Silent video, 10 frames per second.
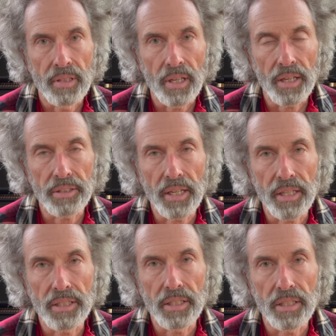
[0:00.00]
And
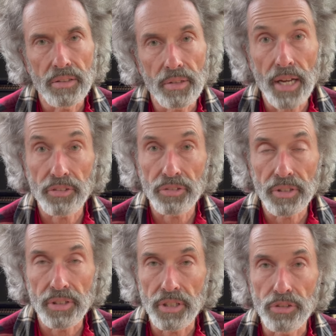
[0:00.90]
then,
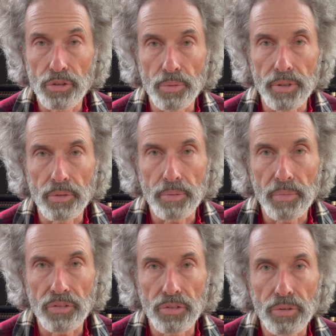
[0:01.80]
lastly, the interarytenoid
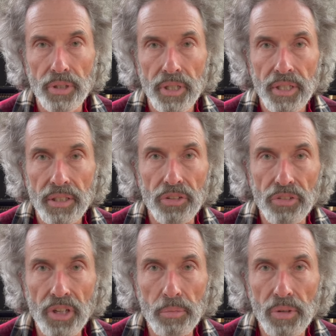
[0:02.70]
muscle that
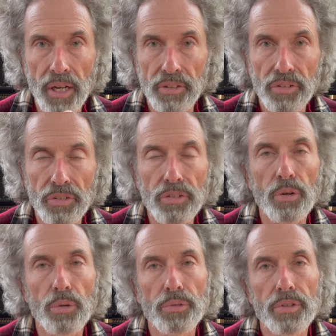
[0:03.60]
stabilizes and
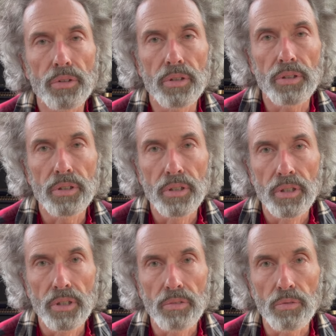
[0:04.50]
holds the
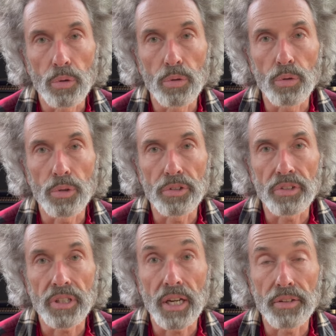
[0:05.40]
vocal cords
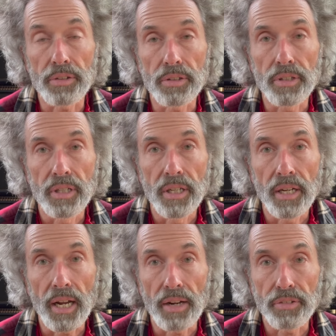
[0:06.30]
together
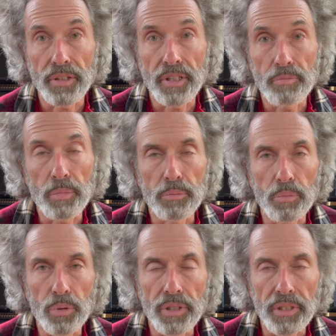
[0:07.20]
after they've been
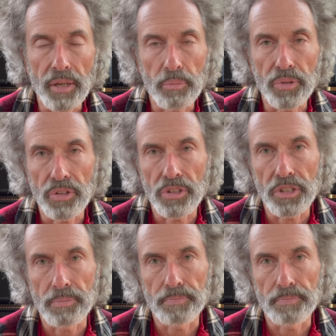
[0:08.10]
put in that position.